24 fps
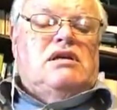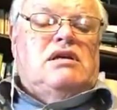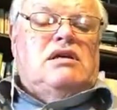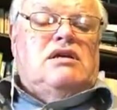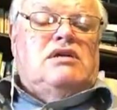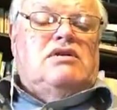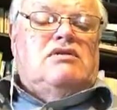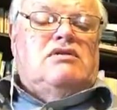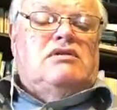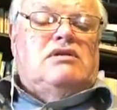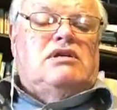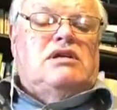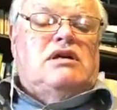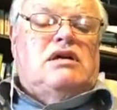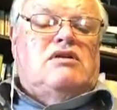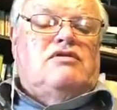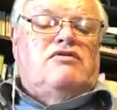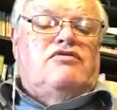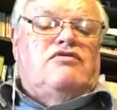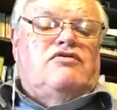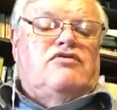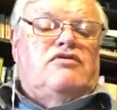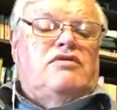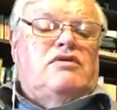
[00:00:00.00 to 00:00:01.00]
in
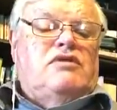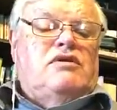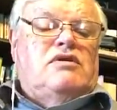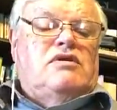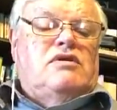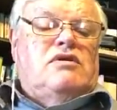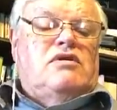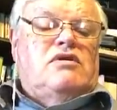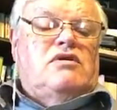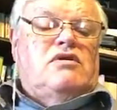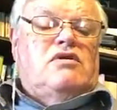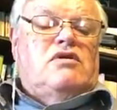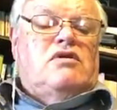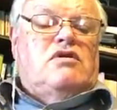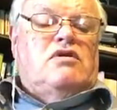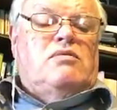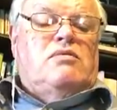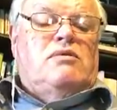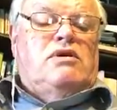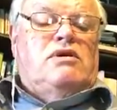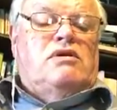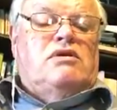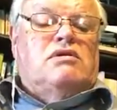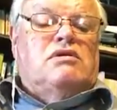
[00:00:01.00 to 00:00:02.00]
yourself or
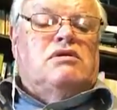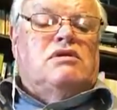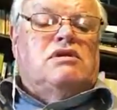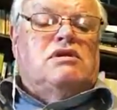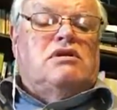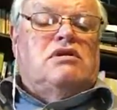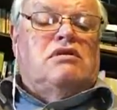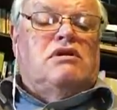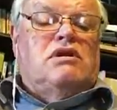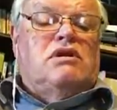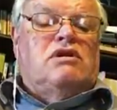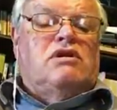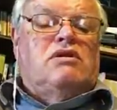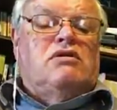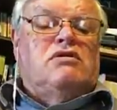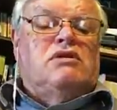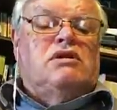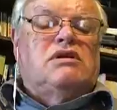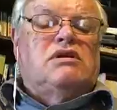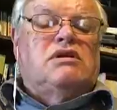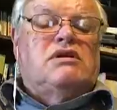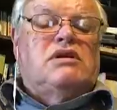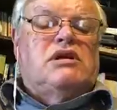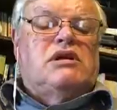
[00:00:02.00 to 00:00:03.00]
because there are no
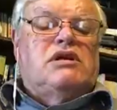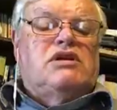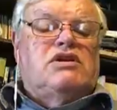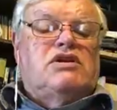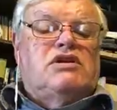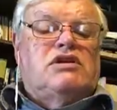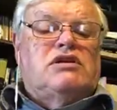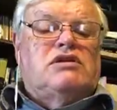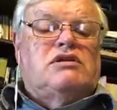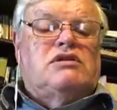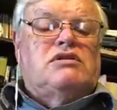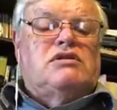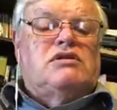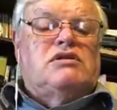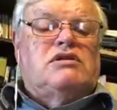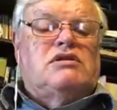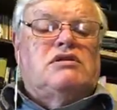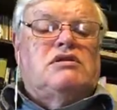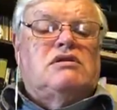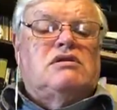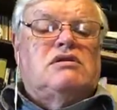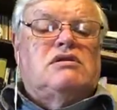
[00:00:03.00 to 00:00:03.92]
distinctions.